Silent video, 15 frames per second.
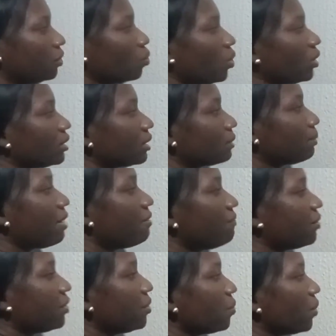What is my
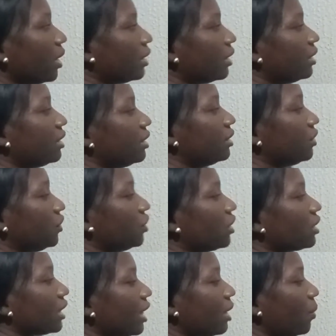V1?
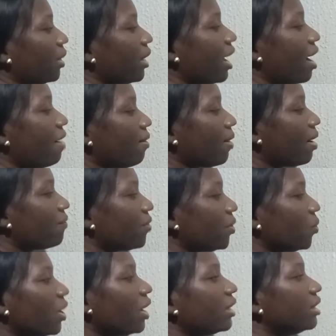Just like we have our
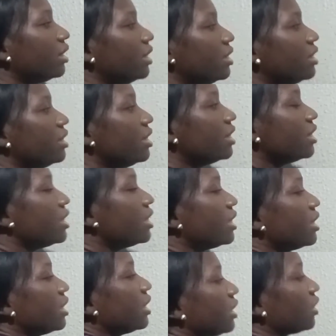V1
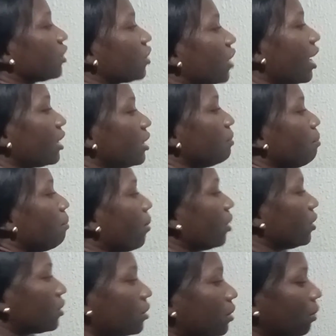in
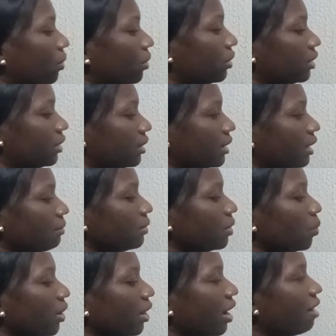Boyle's law, the same
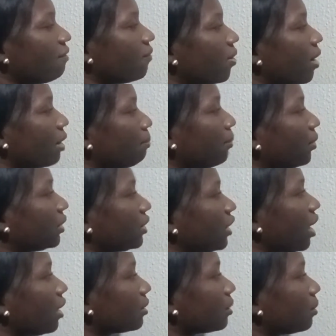thing we have for our
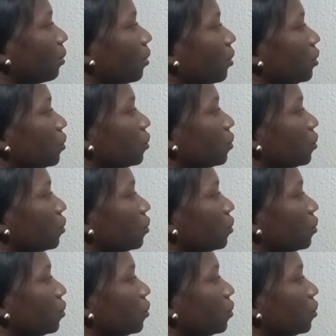Charles' law.